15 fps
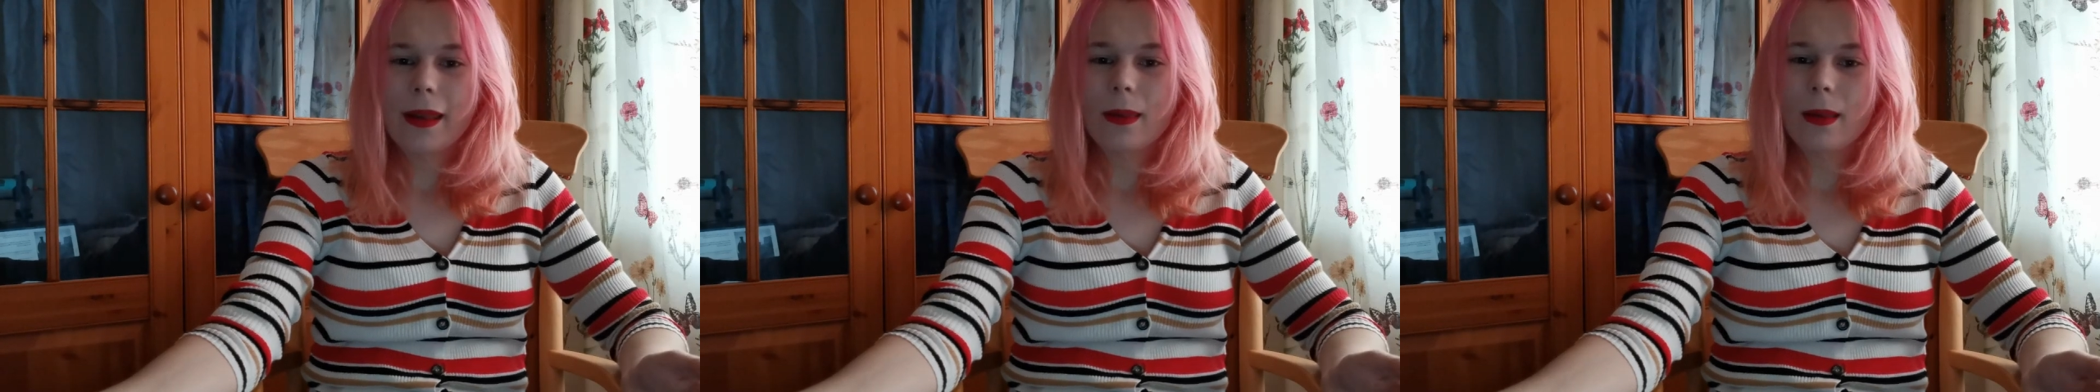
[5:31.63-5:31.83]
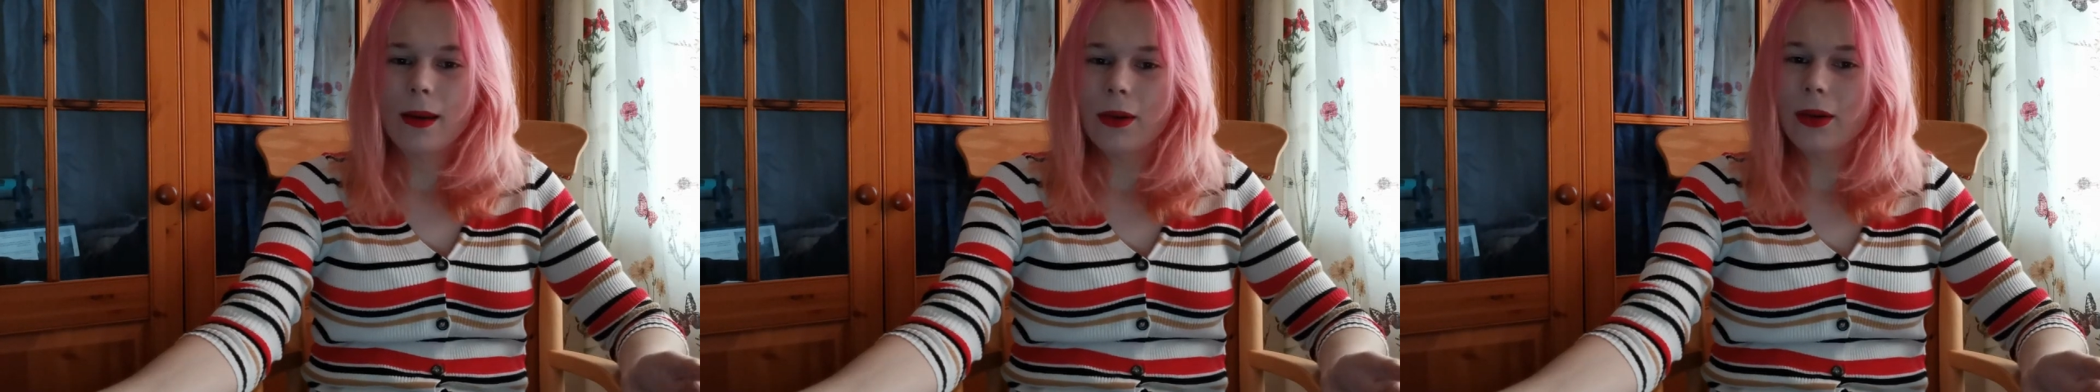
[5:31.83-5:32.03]

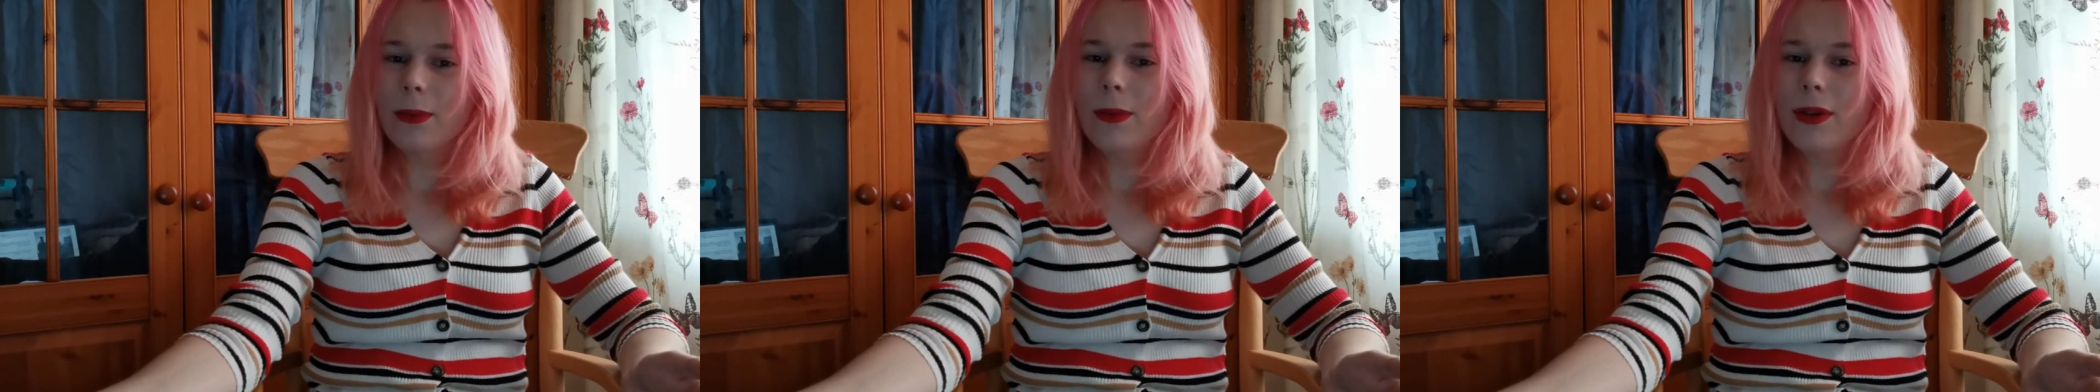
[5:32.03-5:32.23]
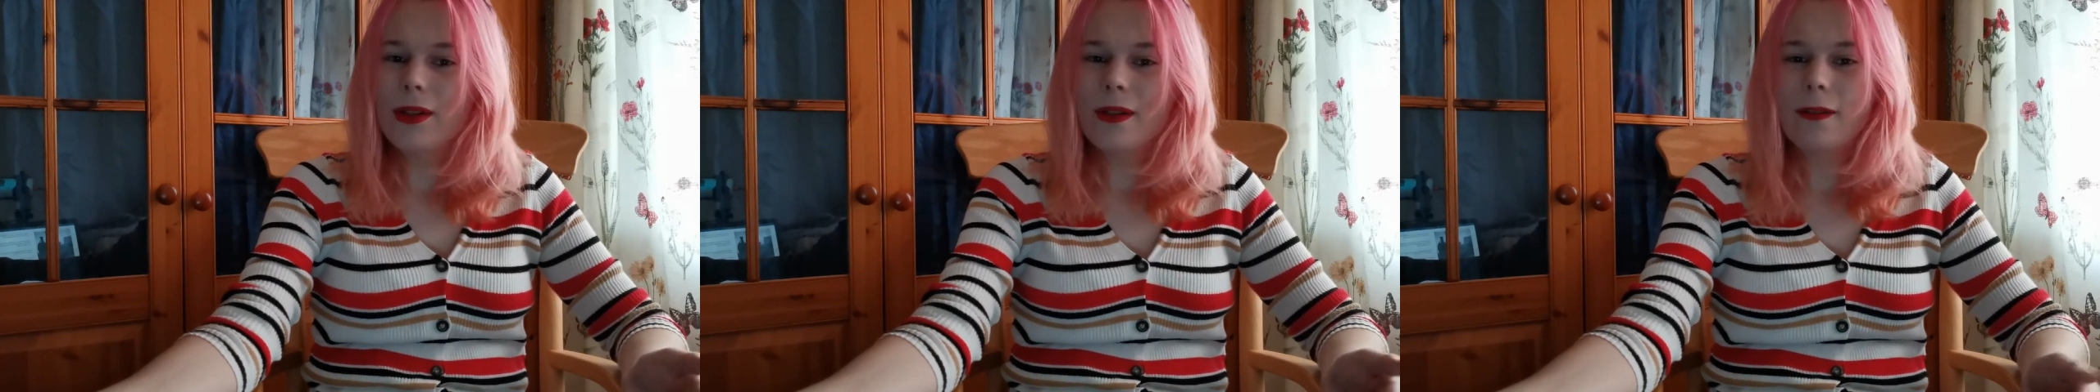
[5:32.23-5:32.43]
The
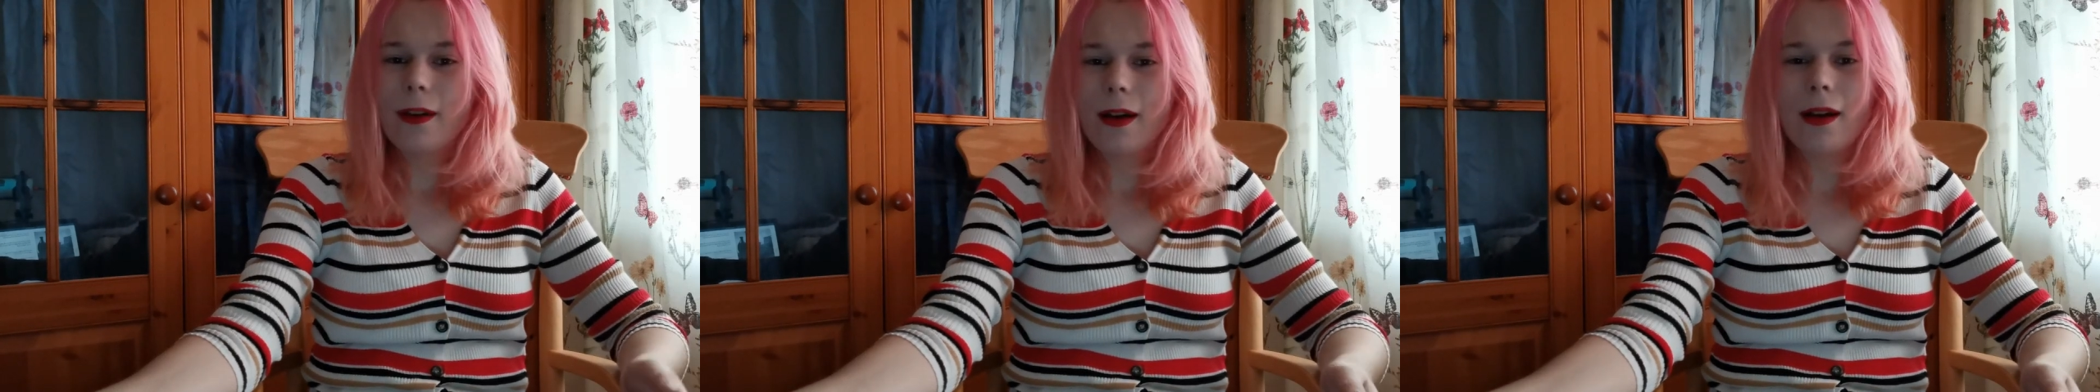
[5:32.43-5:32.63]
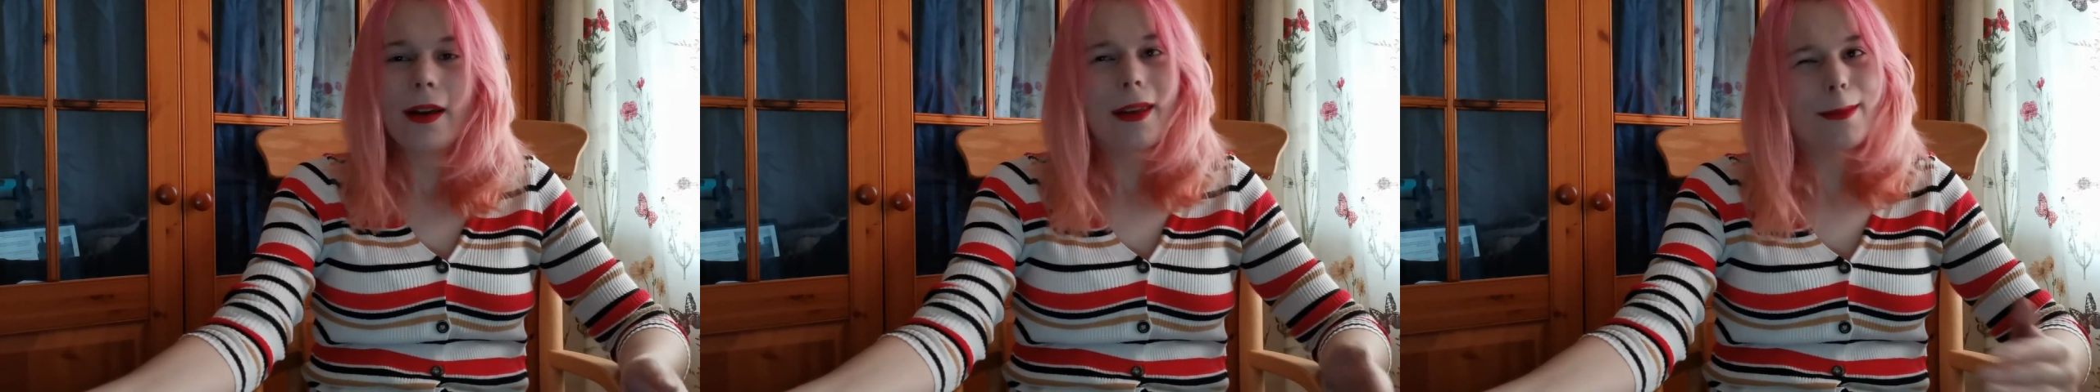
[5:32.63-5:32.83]
locomotive
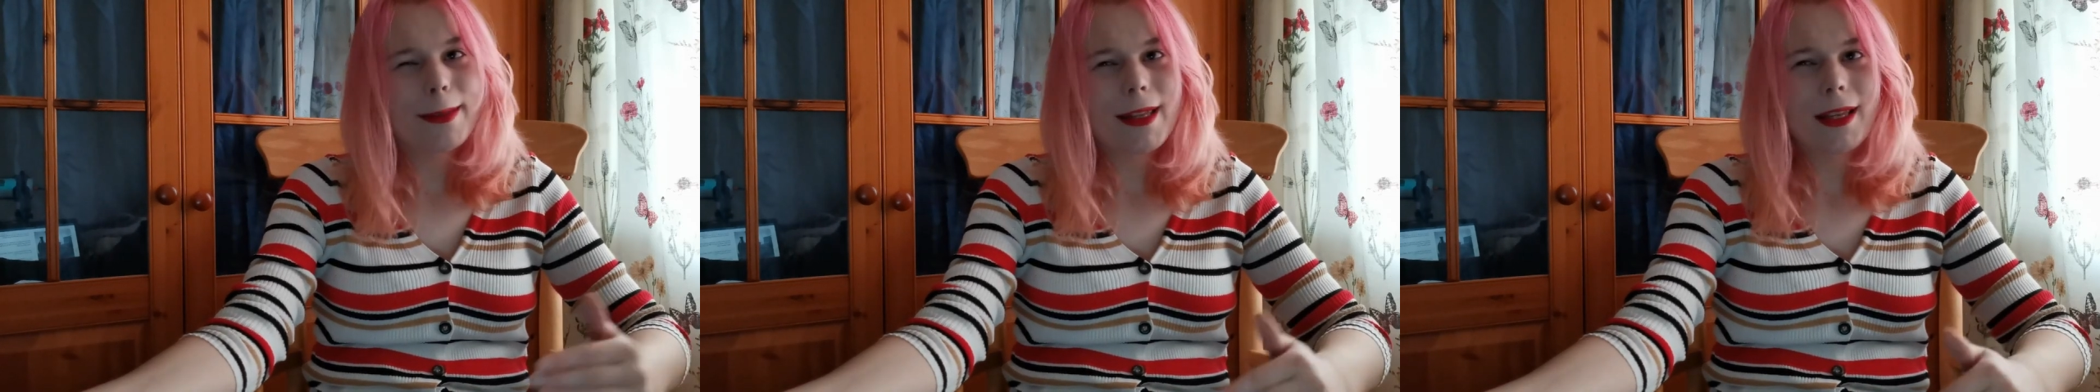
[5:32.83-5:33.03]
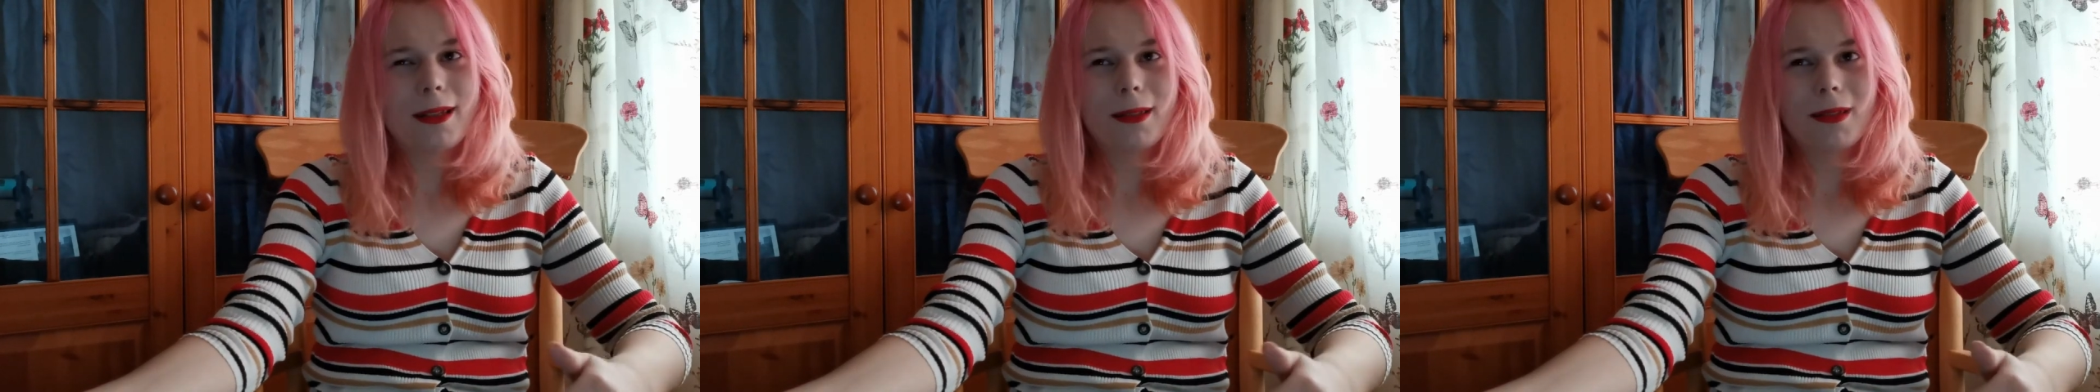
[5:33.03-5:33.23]
I have
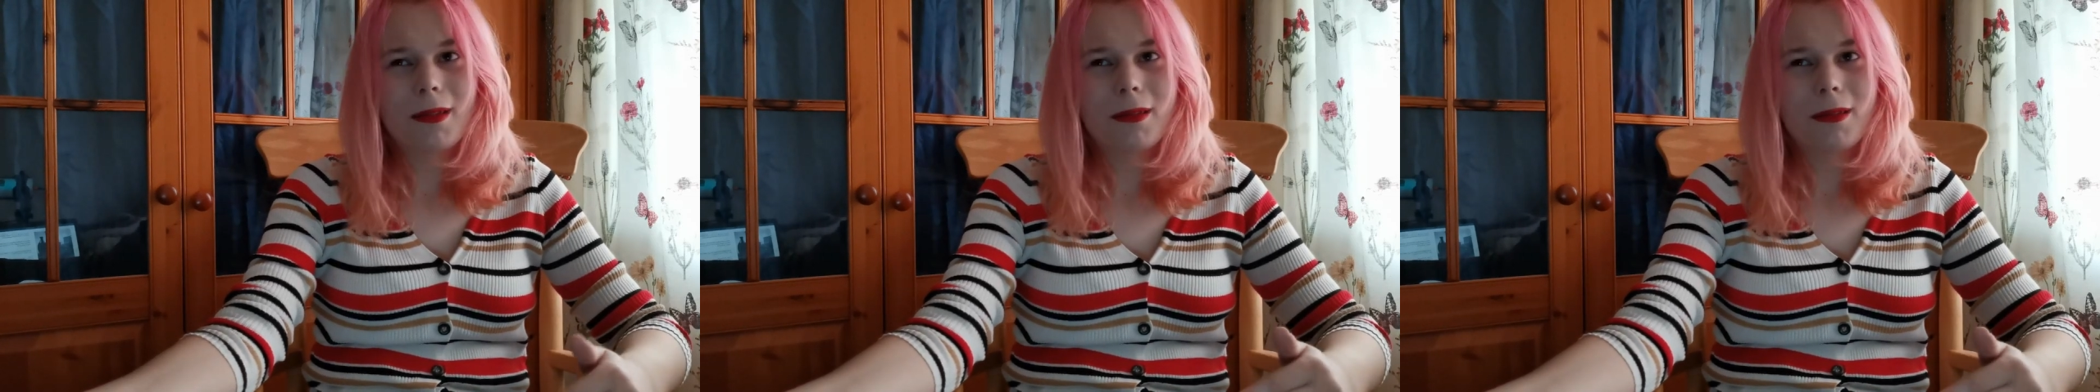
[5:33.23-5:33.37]
settled